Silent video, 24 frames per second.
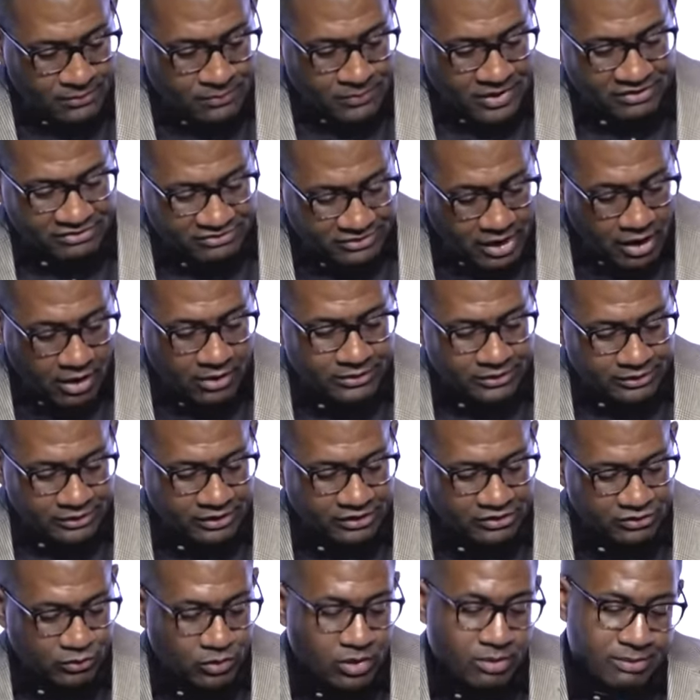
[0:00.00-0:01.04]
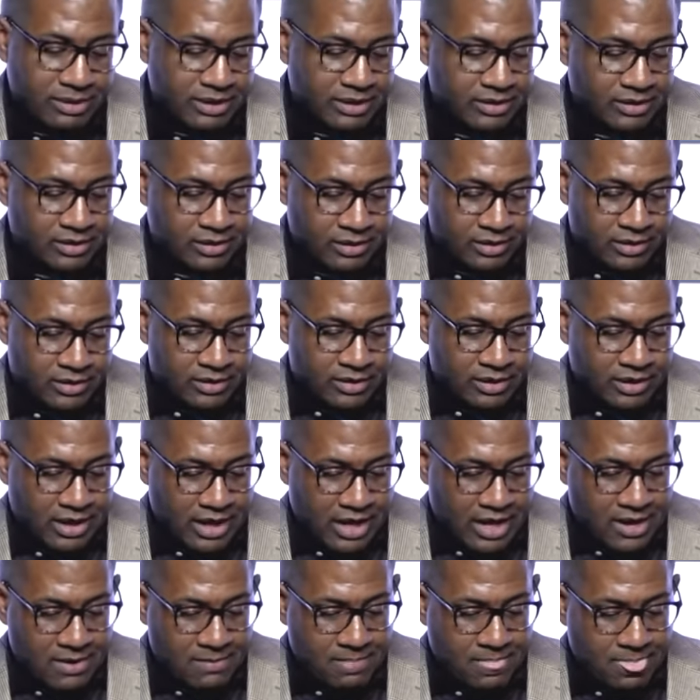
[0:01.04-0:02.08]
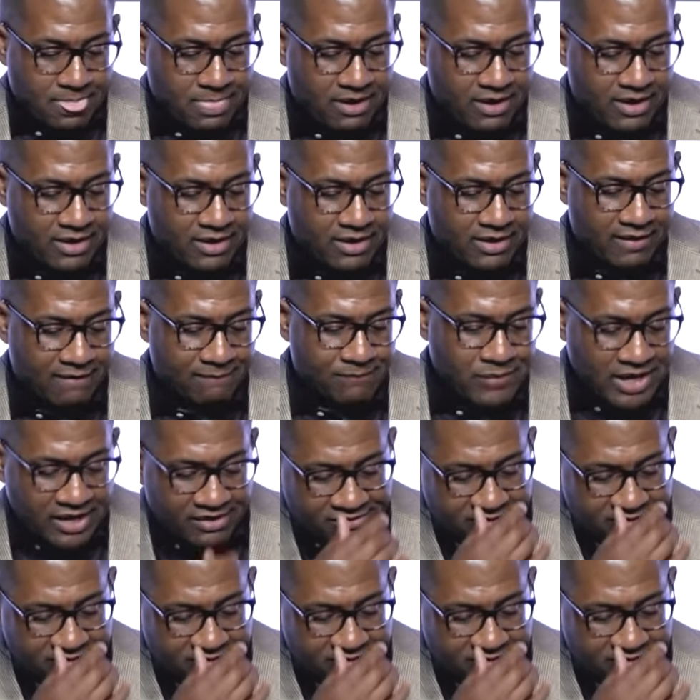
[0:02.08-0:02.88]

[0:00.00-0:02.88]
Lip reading: He's talking to this woman, and